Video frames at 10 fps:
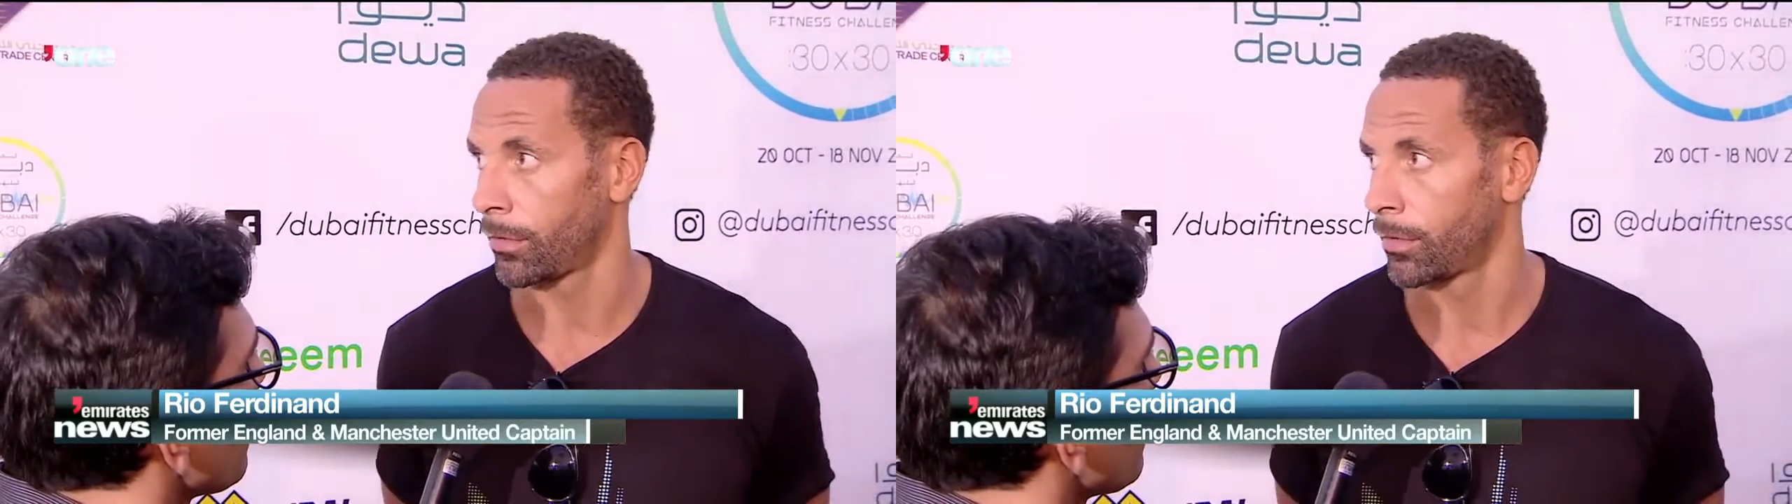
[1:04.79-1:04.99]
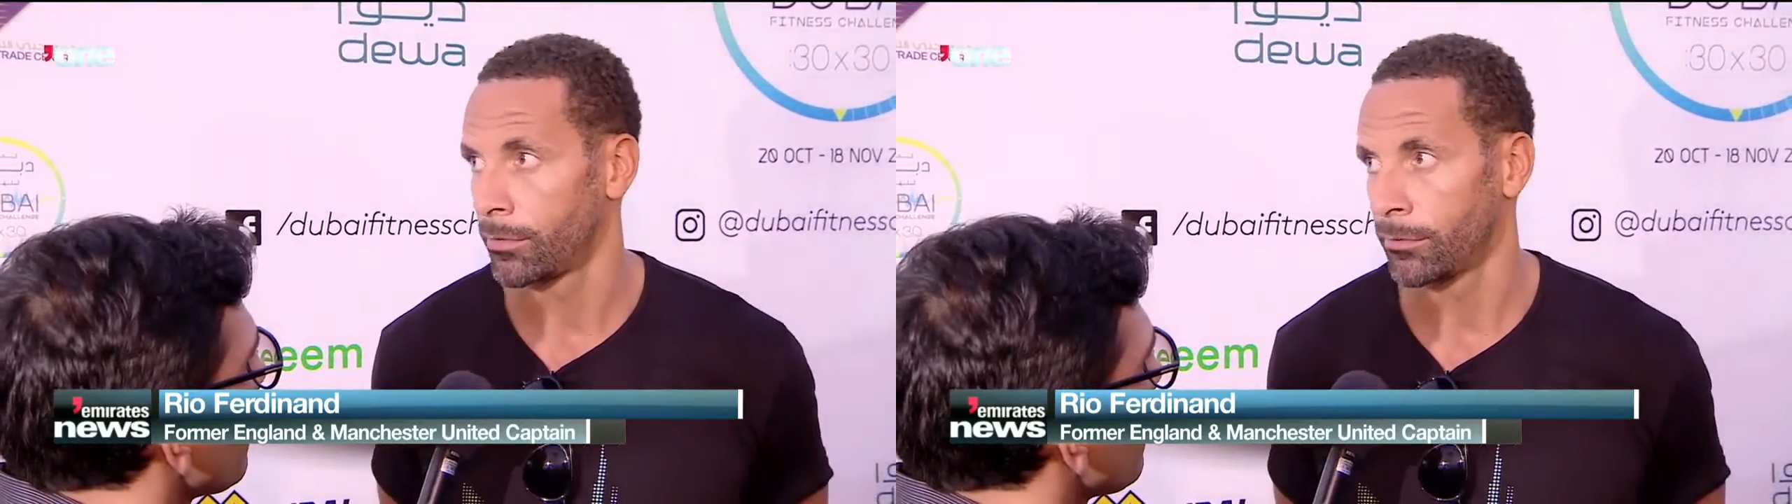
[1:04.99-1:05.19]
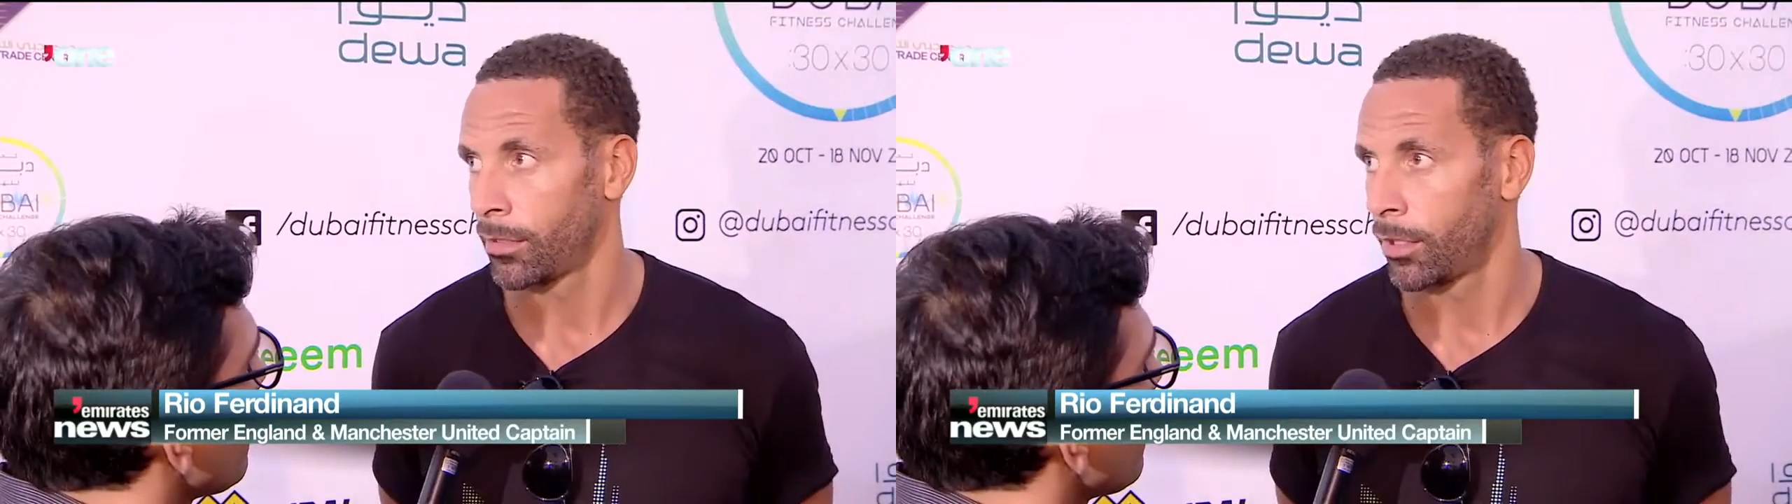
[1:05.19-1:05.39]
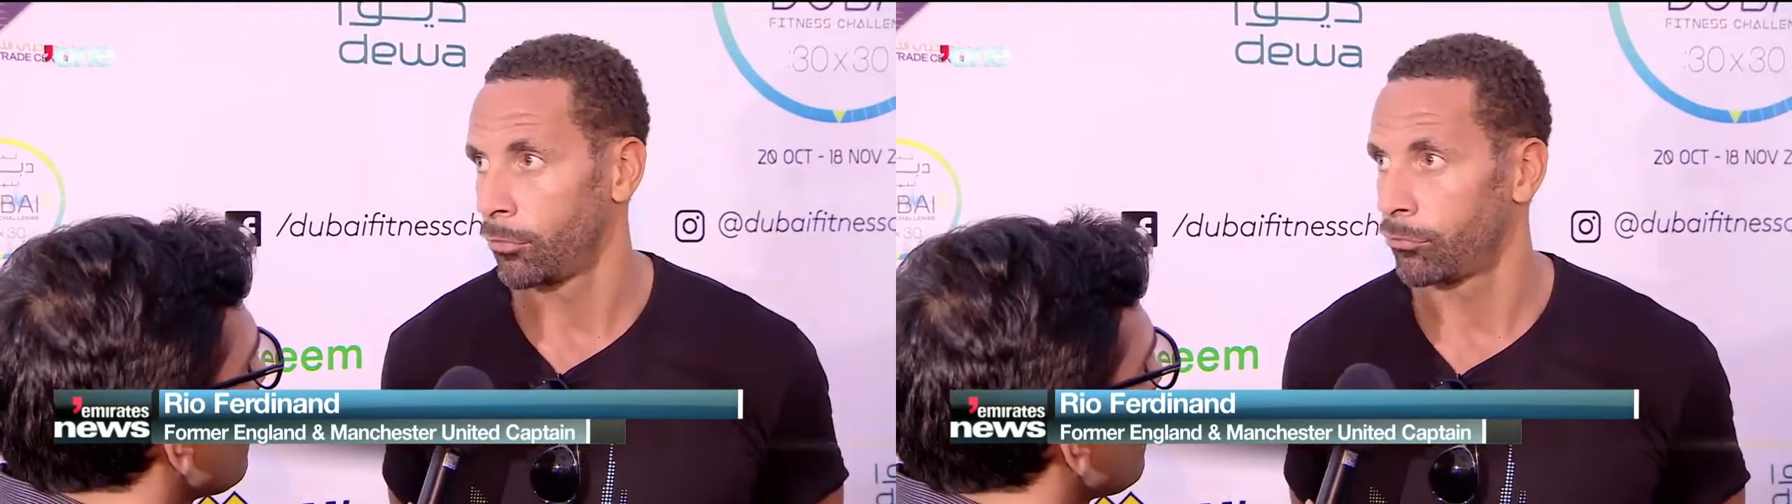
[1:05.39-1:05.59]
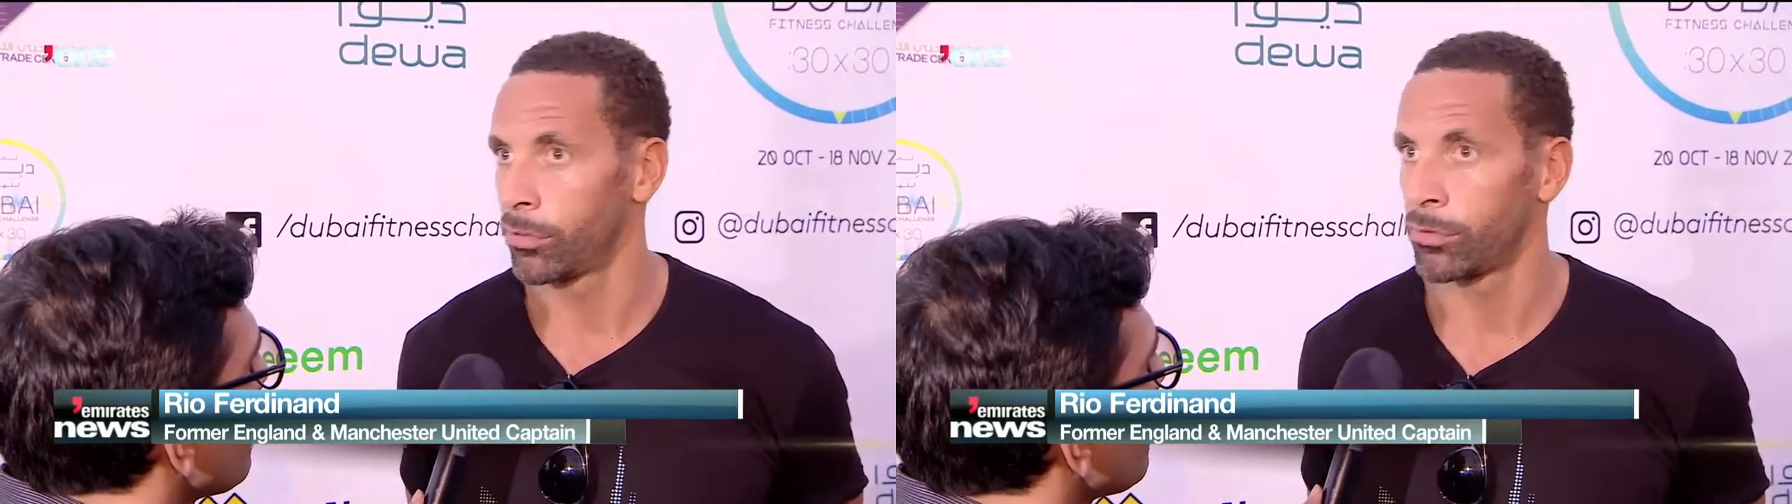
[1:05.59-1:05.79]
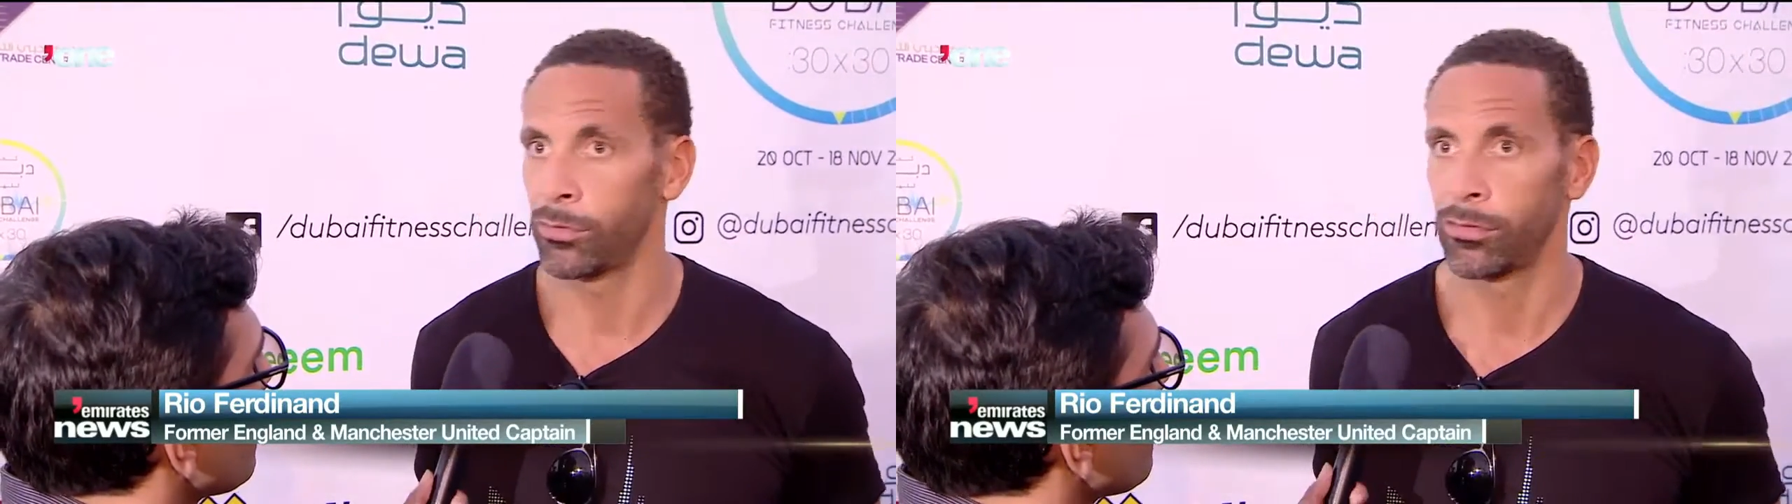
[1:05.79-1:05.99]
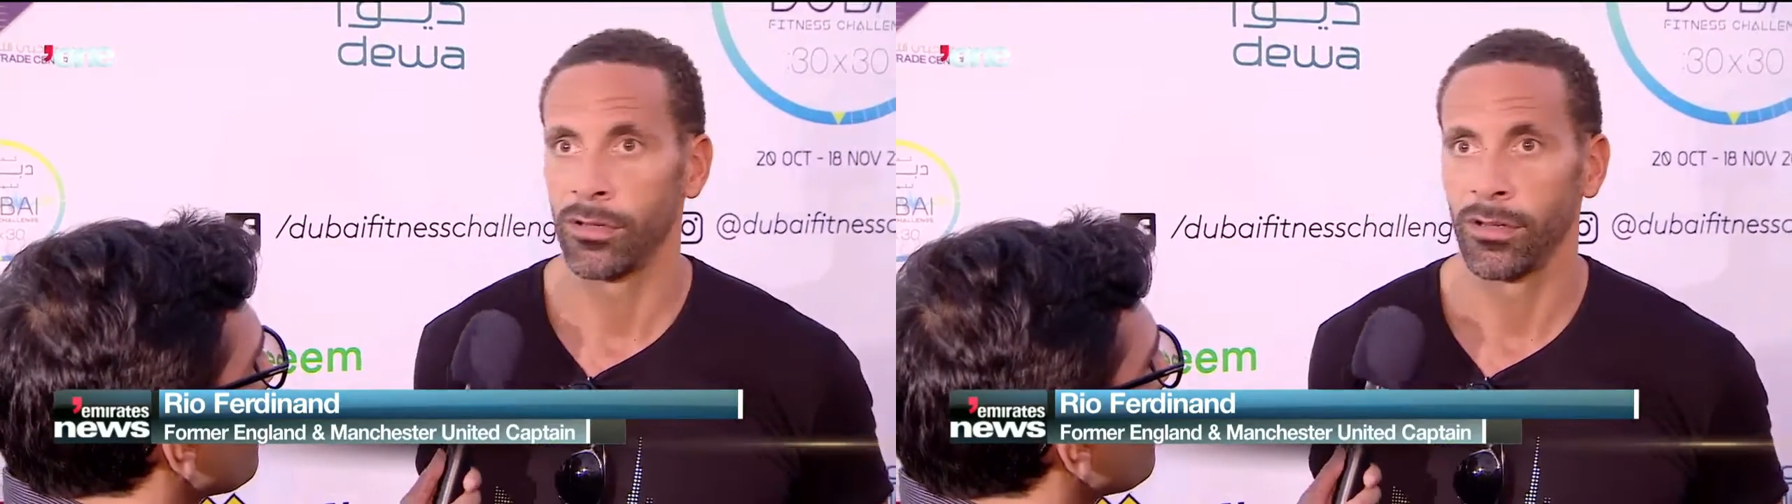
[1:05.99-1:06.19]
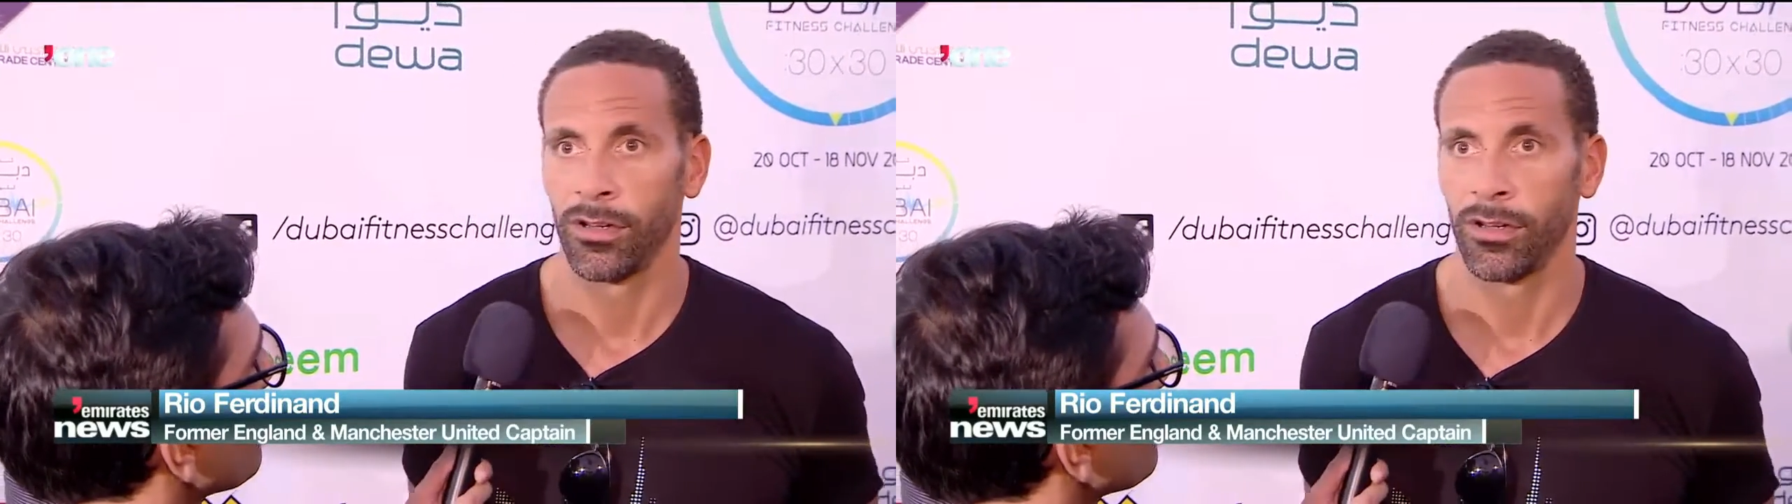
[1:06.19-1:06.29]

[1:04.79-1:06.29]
a, a real